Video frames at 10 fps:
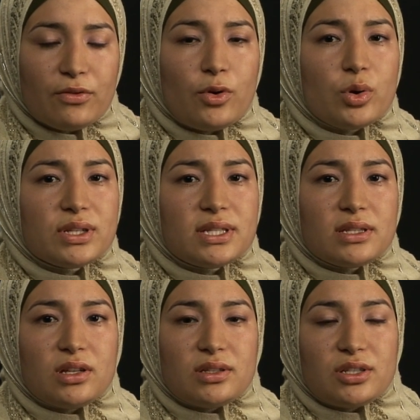focuses
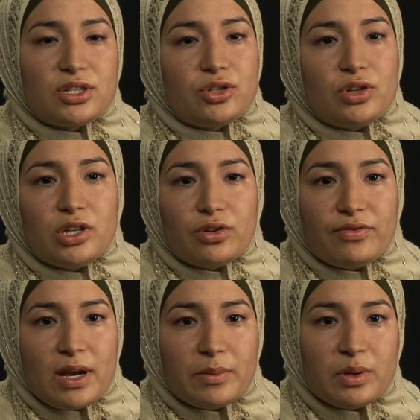on, such as treating your
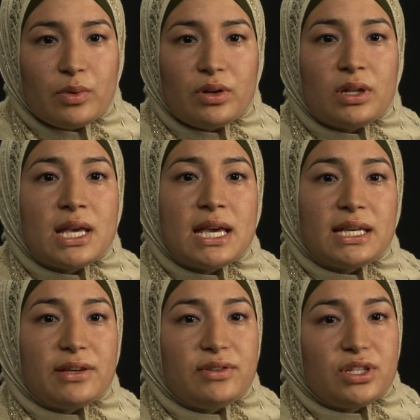family well,
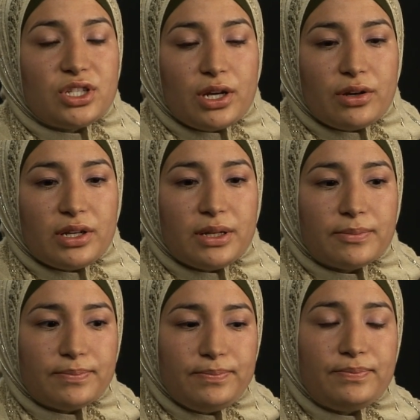giving charity,
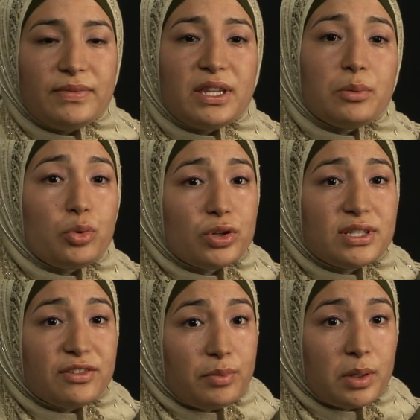the
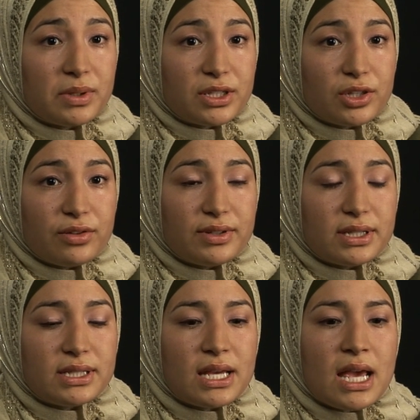importance of public
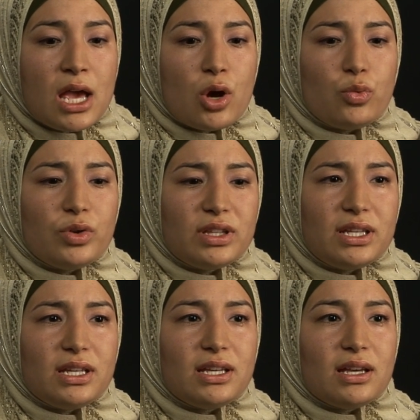service,
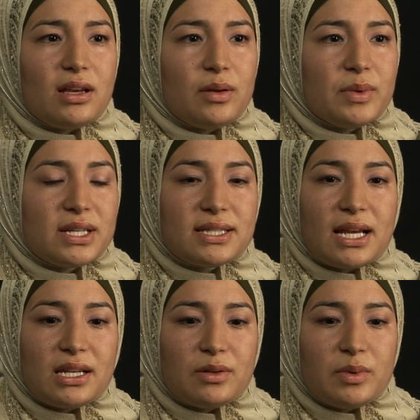really
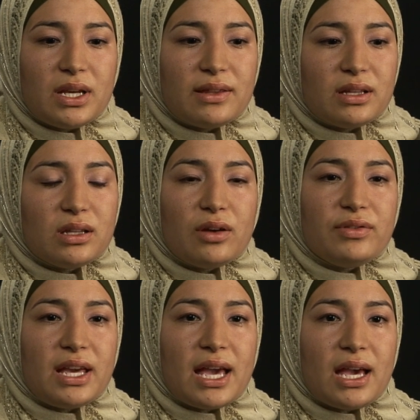excited me, and the love
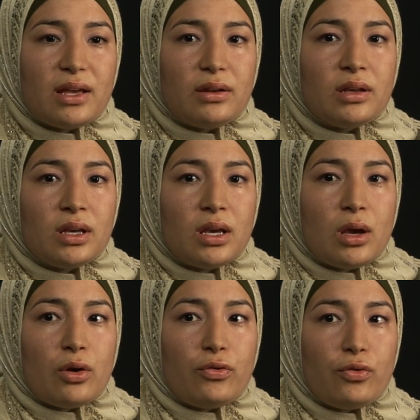they had
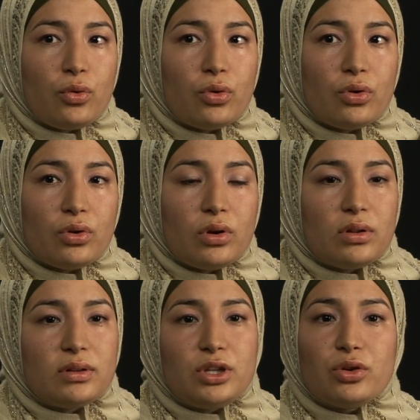for
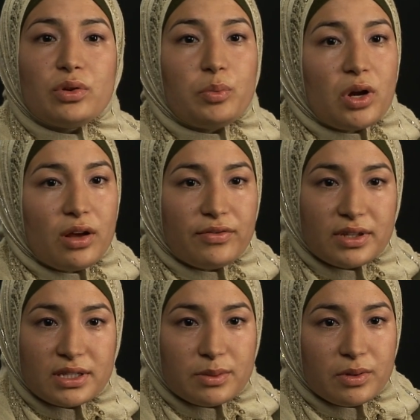the
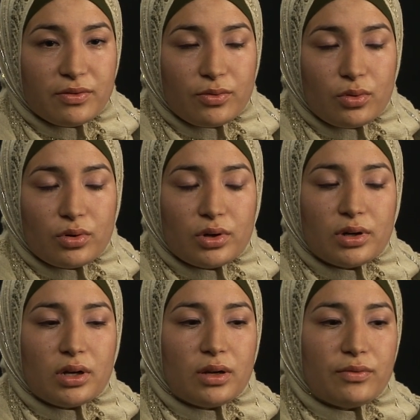prophets
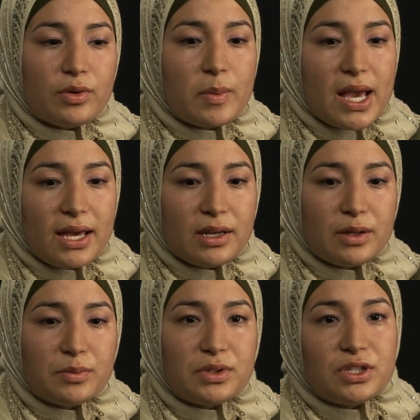before, from
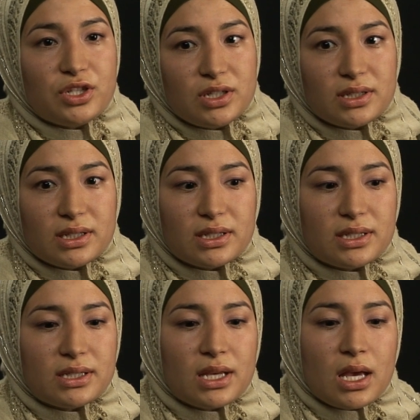Adam to
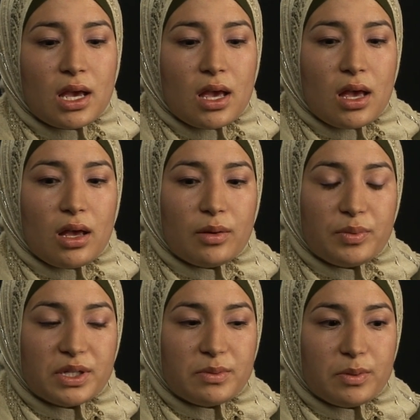Jesus,
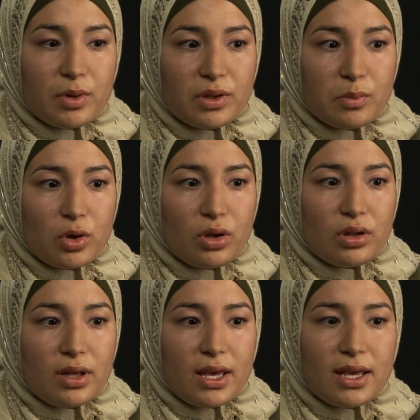peace be upon them
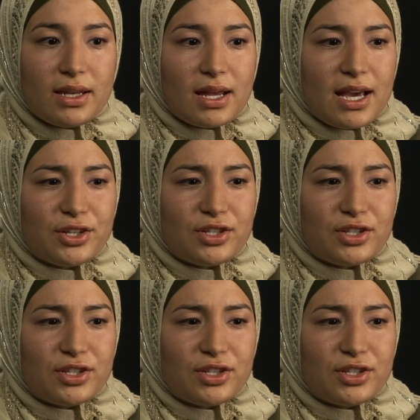all. And